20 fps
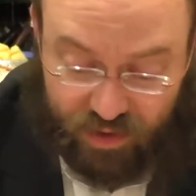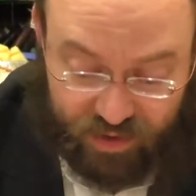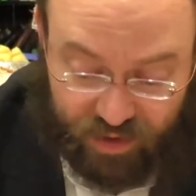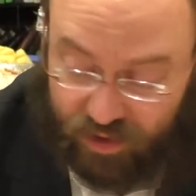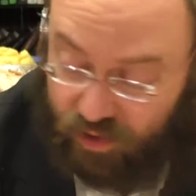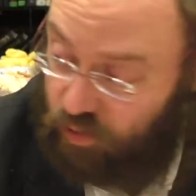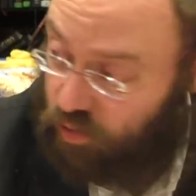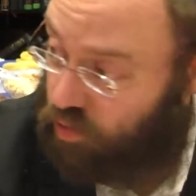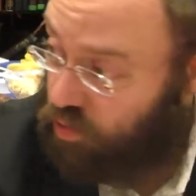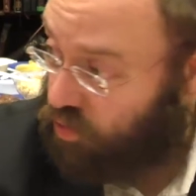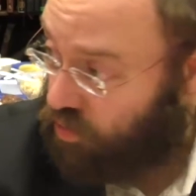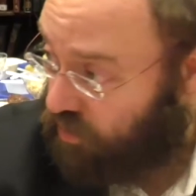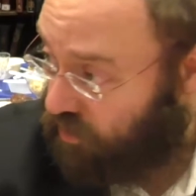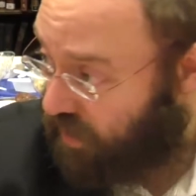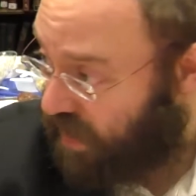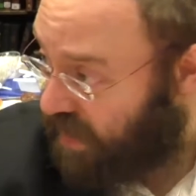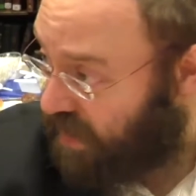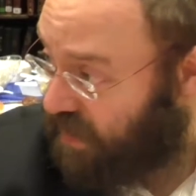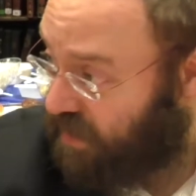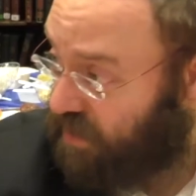that you could
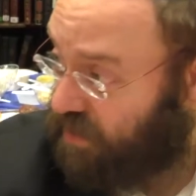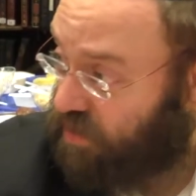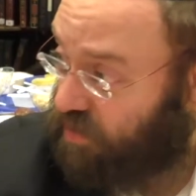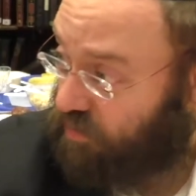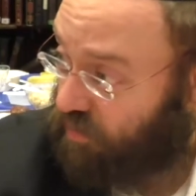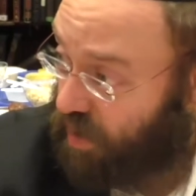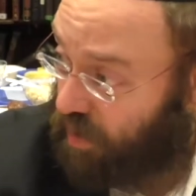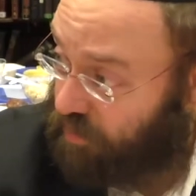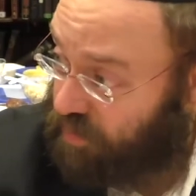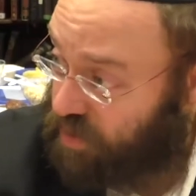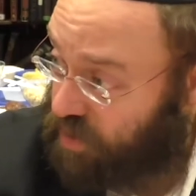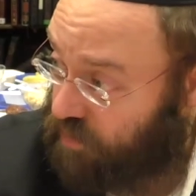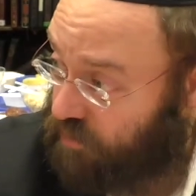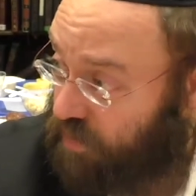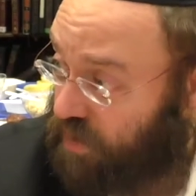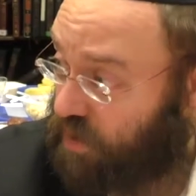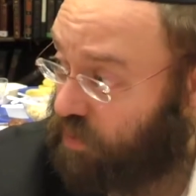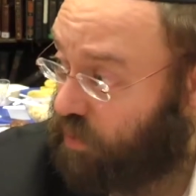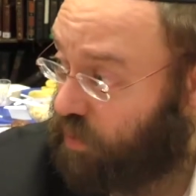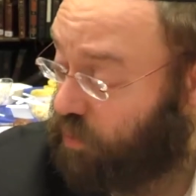make an interruption
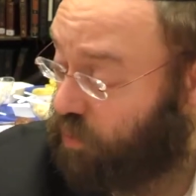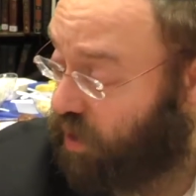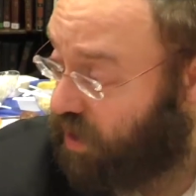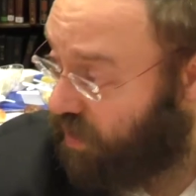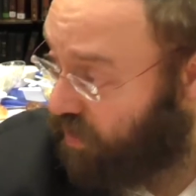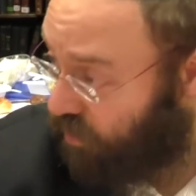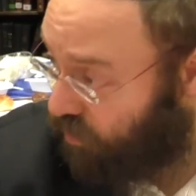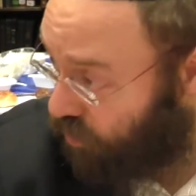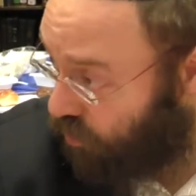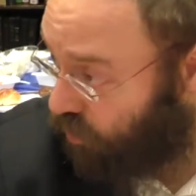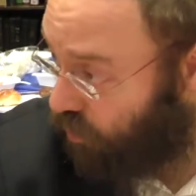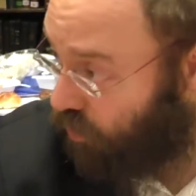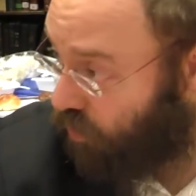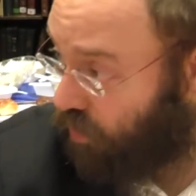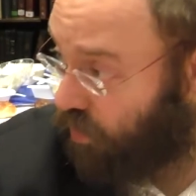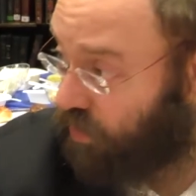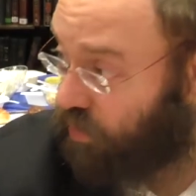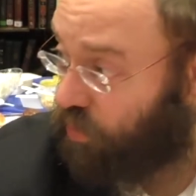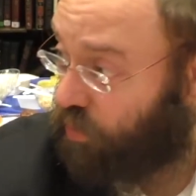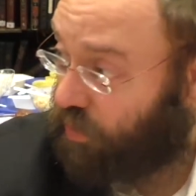between 1 and 2,
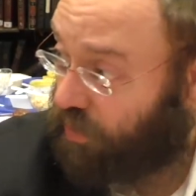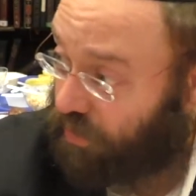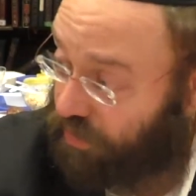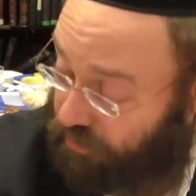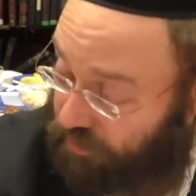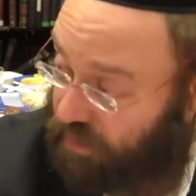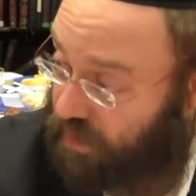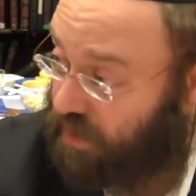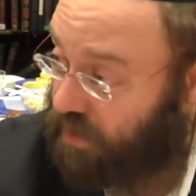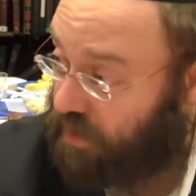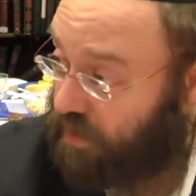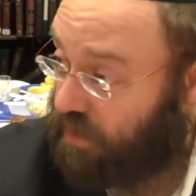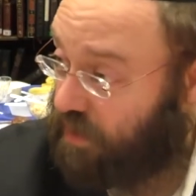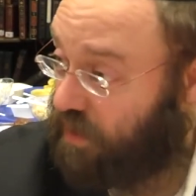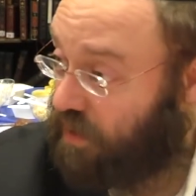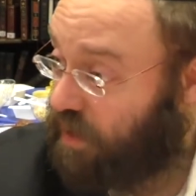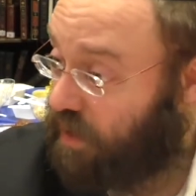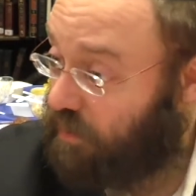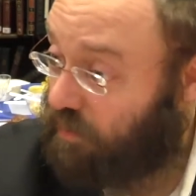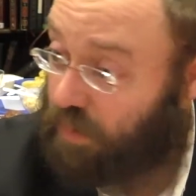or 2 and 3.
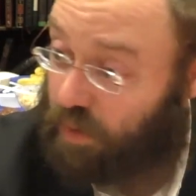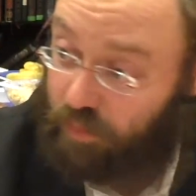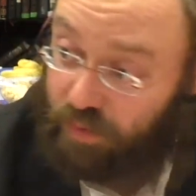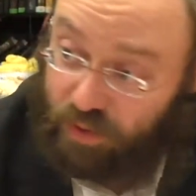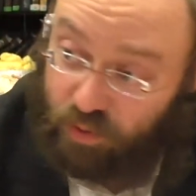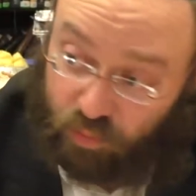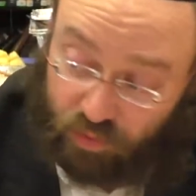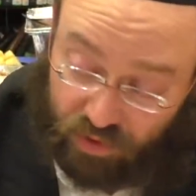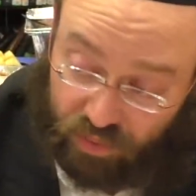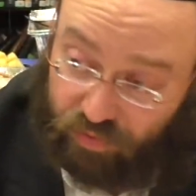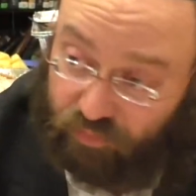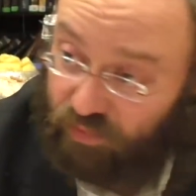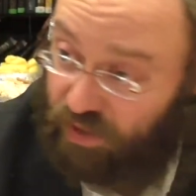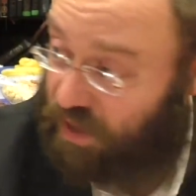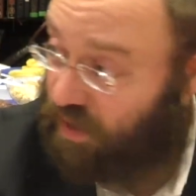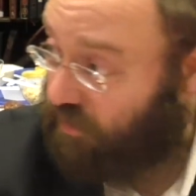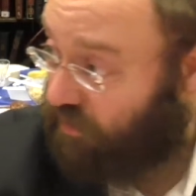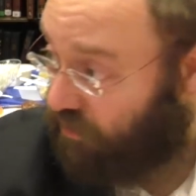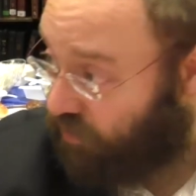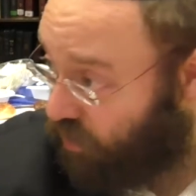But between
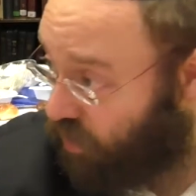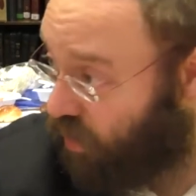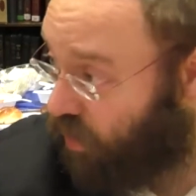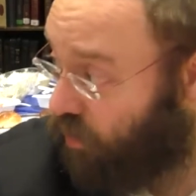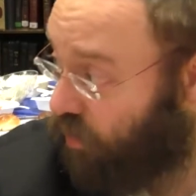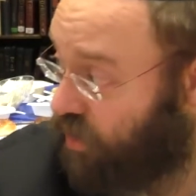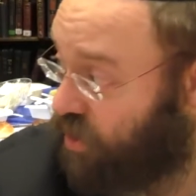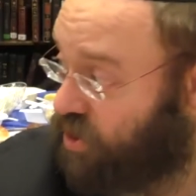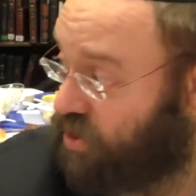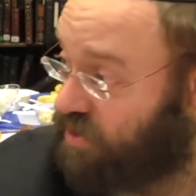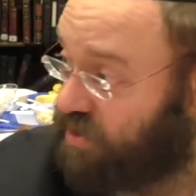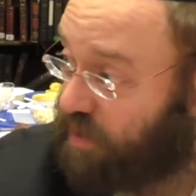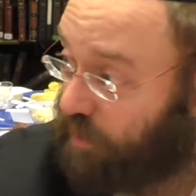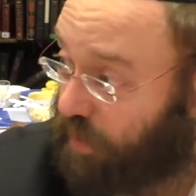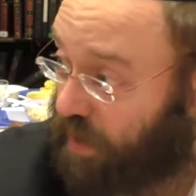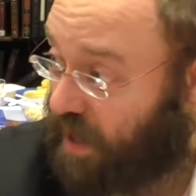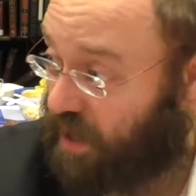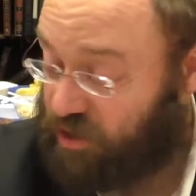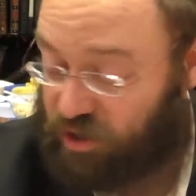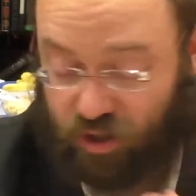3 and 4, which is the
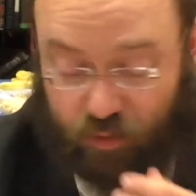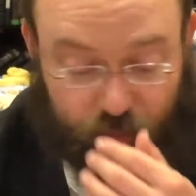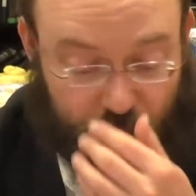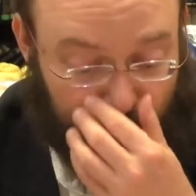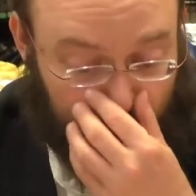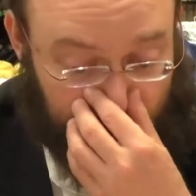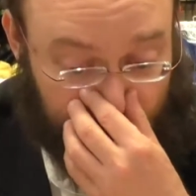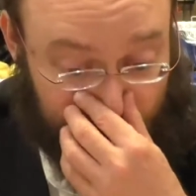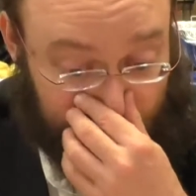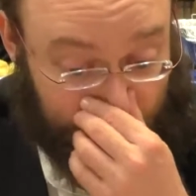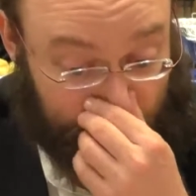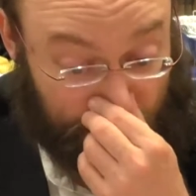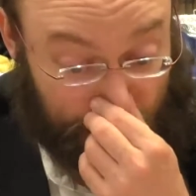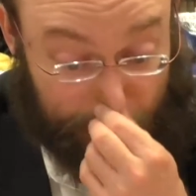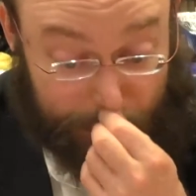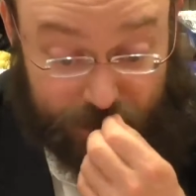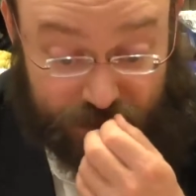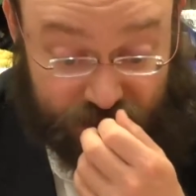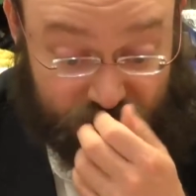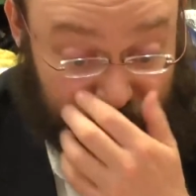Pasha, Porah
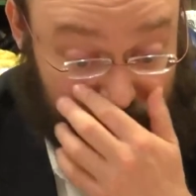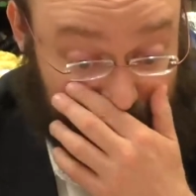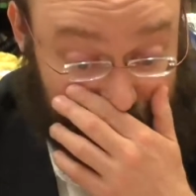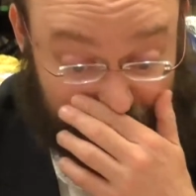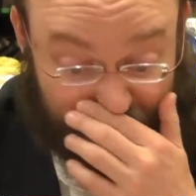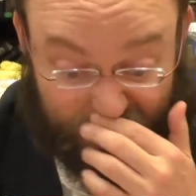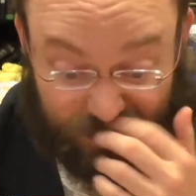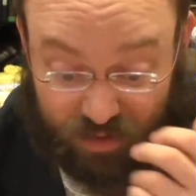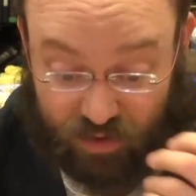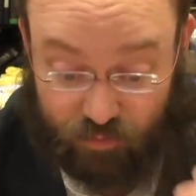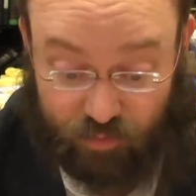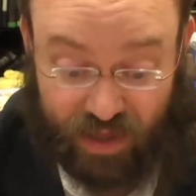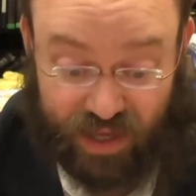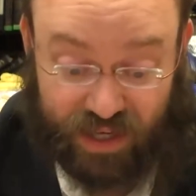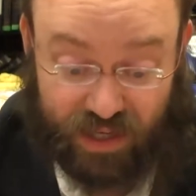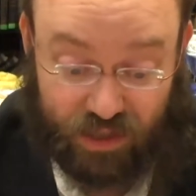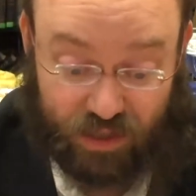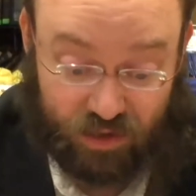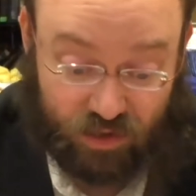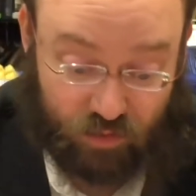HaKodesh, you could never
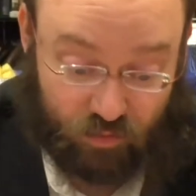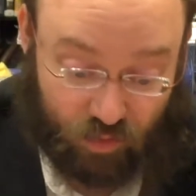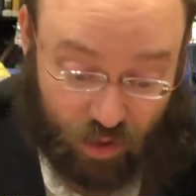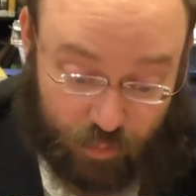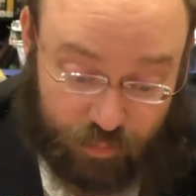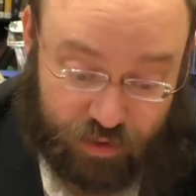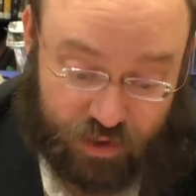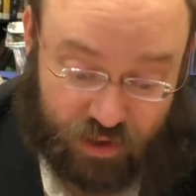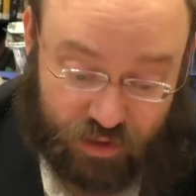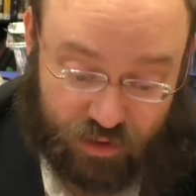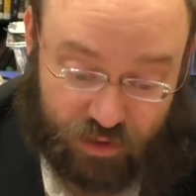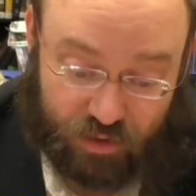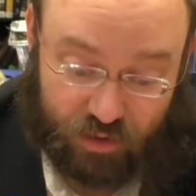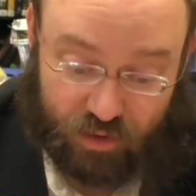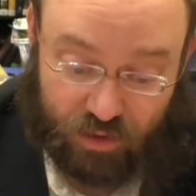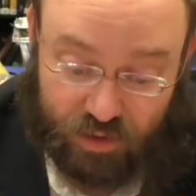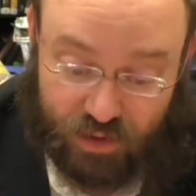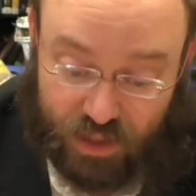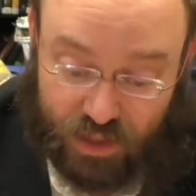make an interruption.